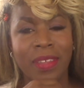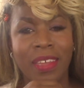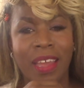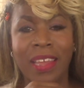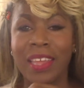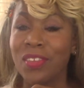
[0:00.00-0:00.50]

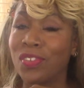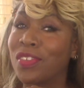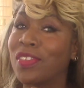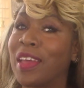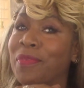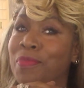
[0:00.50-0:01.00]
I guess it's
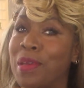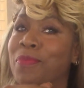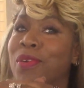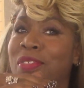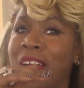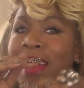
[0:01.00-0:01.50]
that
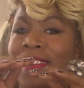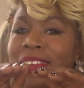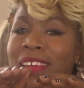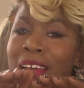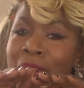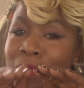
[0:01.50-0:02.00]
member
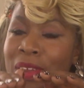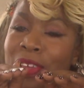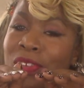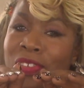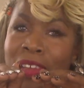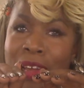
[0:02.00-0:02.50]
that I'm an
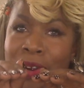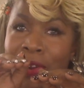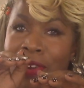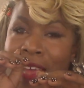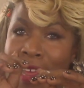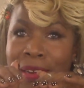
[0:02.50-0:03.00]

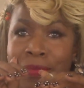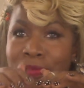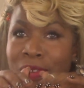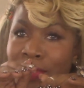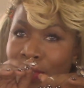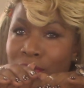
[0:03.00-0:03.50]
insider,
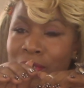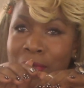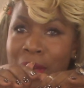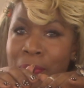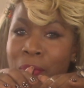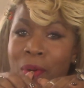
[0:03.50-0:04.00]
got a certain
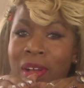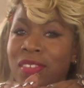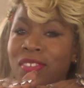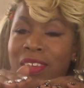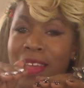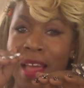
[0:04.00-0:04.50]
amount of
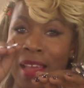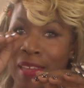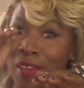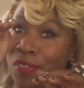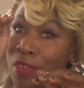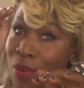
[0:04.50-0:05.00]
points. I
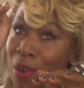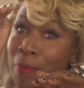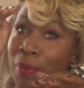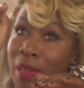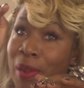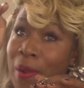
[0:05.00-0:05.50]
guess they're
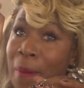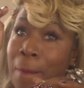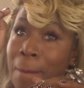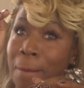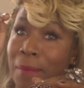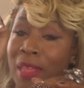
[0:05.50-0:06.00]
up here.
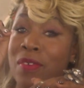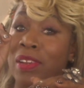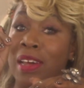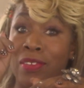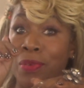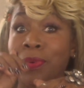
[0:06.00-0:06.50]
I have a
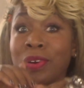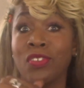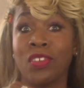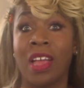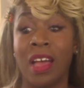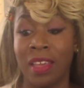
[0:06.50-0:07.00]
lot of
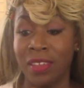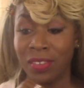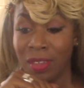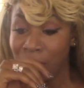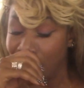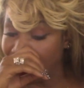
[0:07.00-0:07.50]
points, you guys.
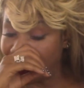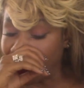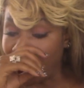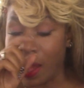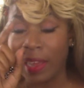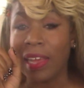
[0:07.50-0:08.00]

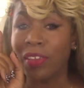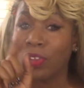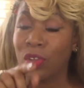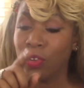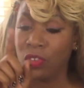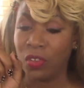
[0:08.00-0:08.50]
So I got to
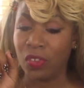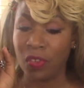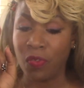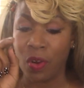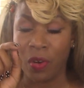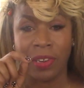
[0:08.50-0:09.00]
go to
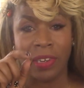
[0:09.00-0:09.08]
Sephora.